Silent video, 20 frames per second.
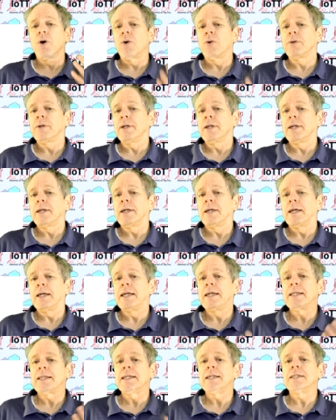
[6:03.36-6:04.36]
known,
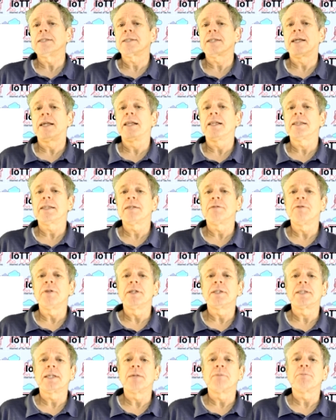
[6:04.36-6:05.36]
it is
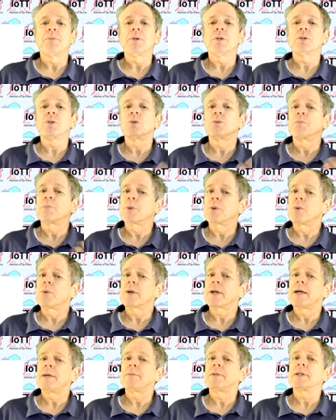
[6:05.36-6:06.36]
relatively simple to
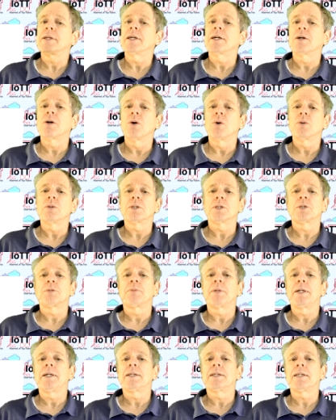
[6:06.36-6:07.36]
program the decoder
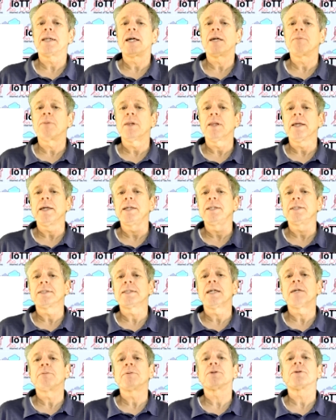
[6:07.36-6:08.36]
speed table in
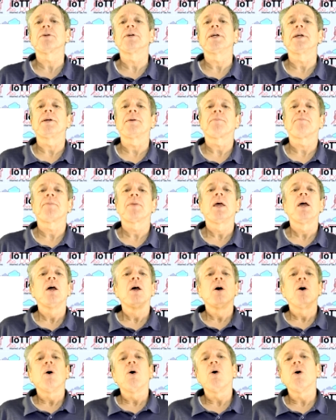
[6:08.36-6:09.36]
step 3.
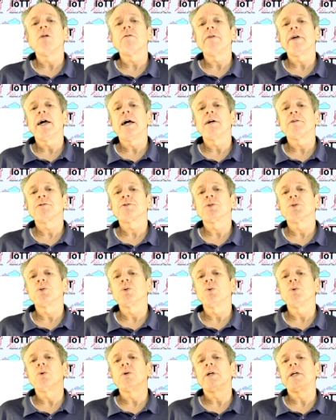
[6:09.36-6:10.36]
All we have to
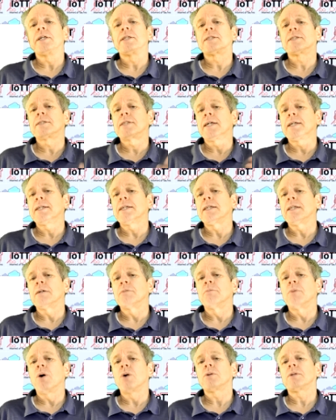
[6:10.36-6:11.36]
do is setting the
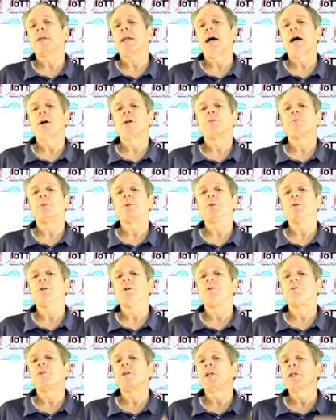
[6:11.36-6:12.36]
motor output
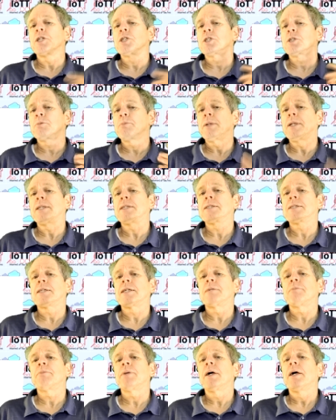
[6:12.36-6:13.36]
of each speed
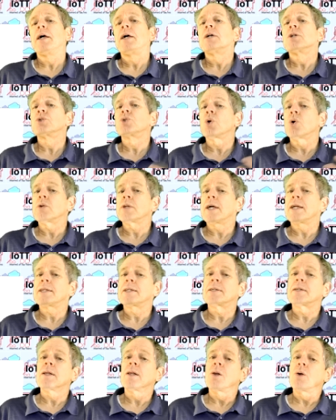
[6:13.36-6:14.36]
step so
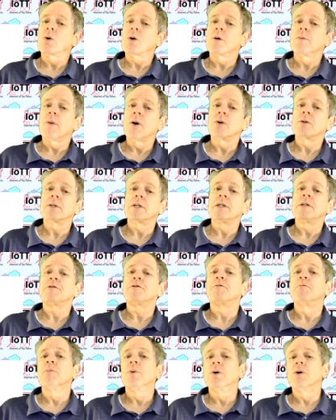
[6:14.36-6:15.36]
that the
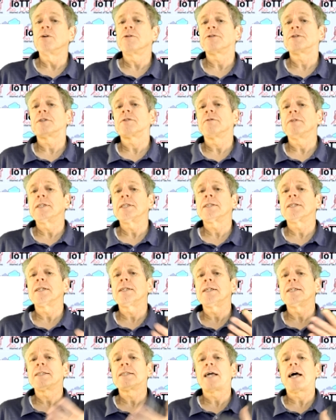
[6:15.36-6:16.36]
locomotive moves with the
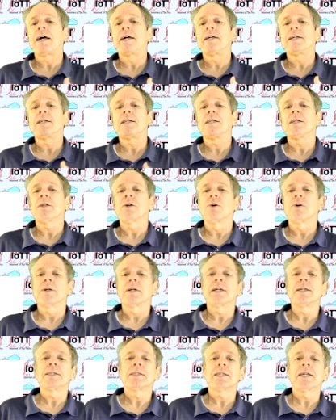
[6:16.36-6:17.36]
desired
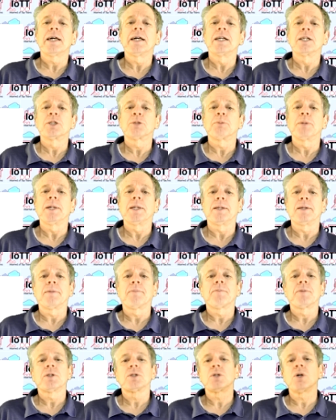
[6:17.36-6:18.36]
target scale speed.
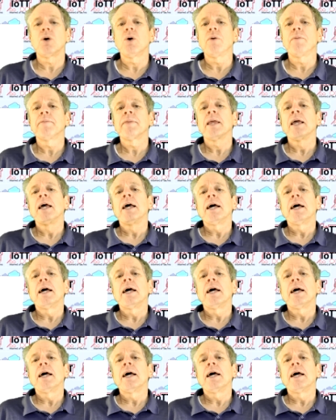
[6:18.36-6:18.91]
So